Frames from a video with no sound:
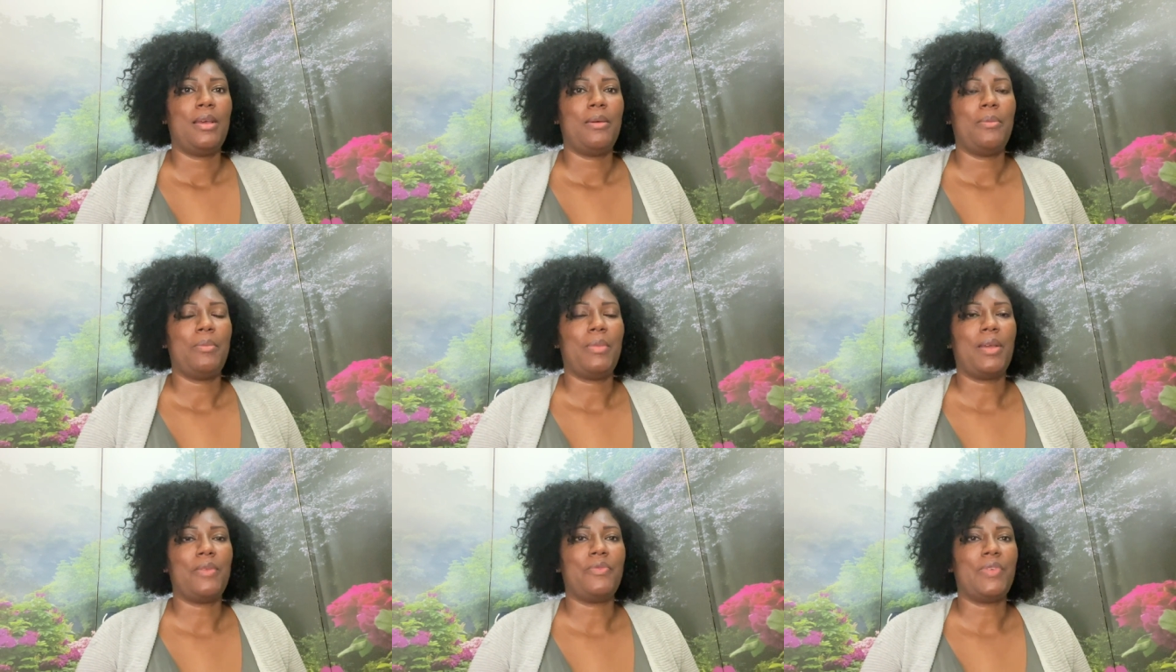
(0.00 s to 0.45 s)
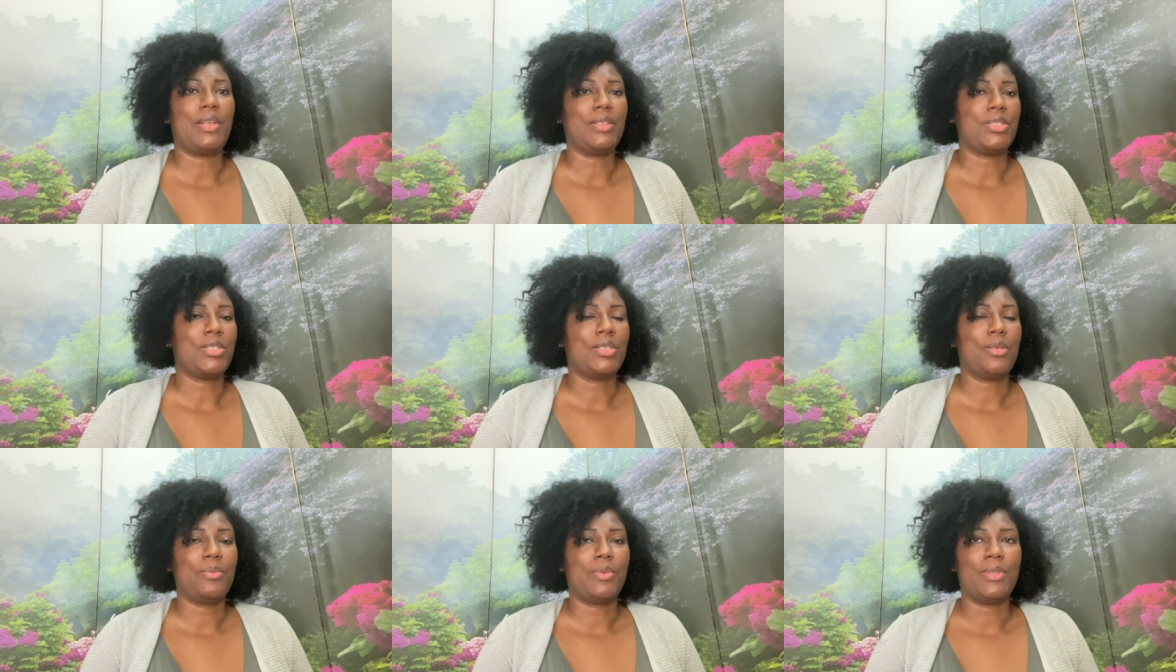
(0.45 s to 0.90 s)
my
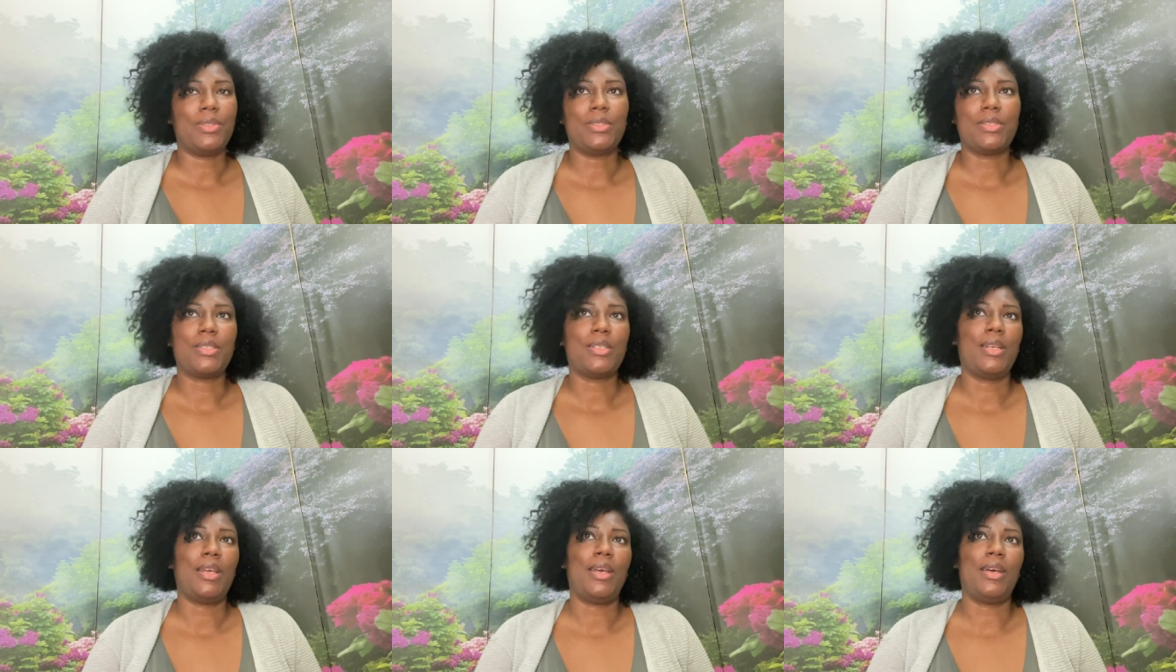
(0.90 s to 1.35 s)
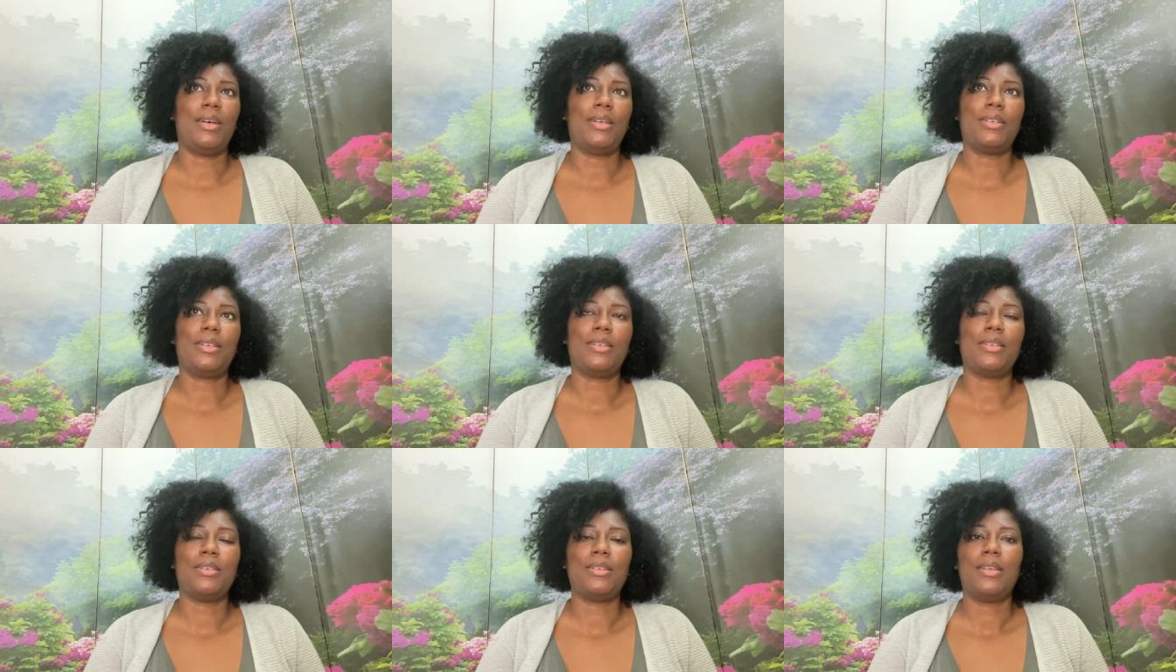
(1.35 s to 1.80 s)
vegetables
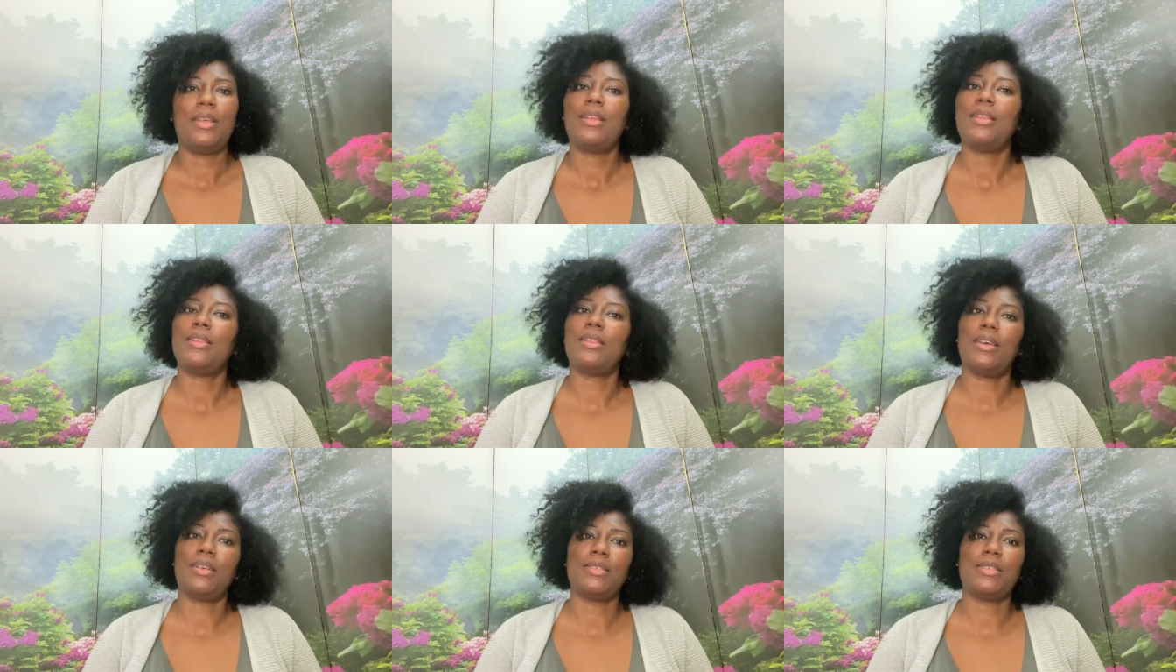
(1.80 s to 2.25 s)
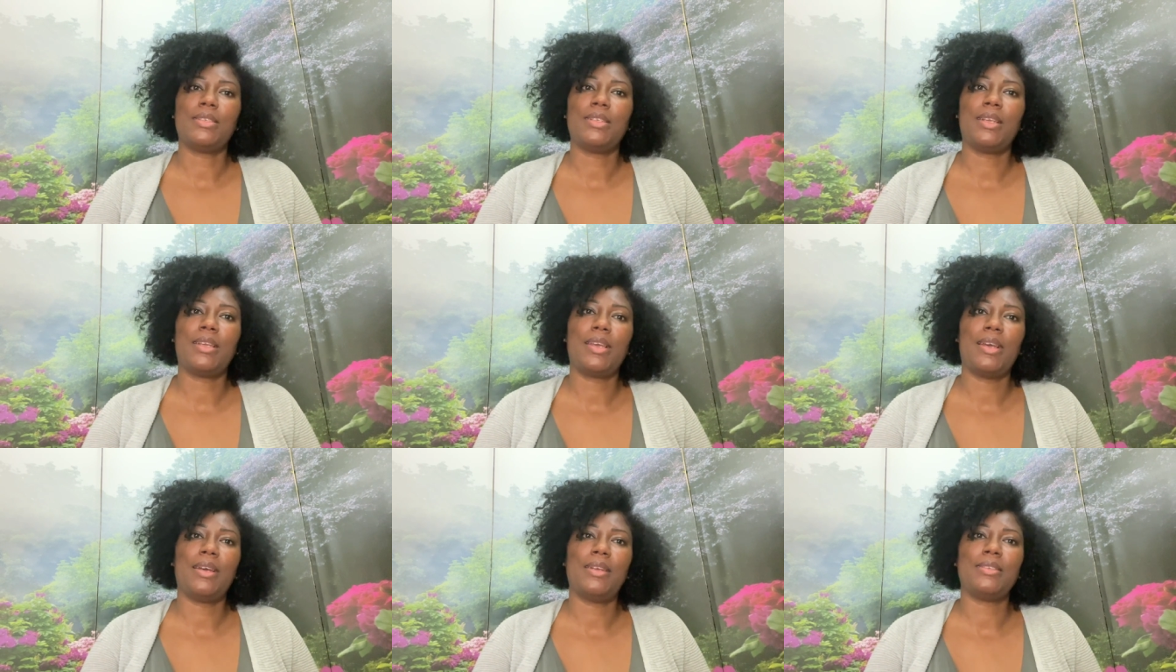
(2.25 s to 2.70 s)
and that's
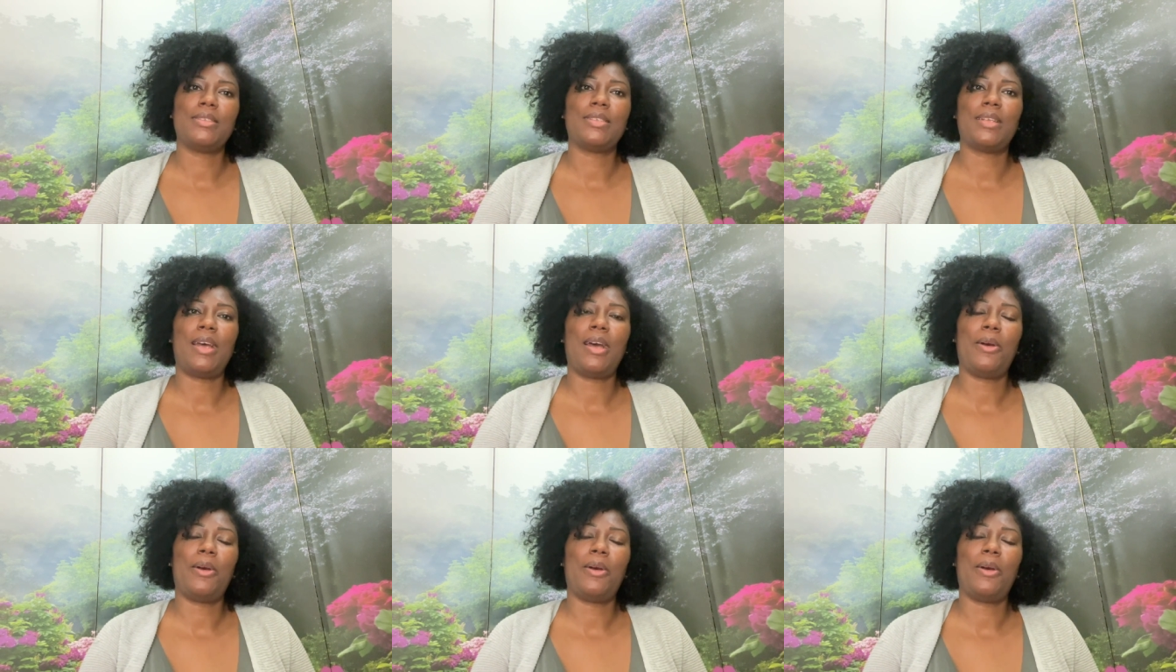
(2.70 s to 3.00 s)
it guys.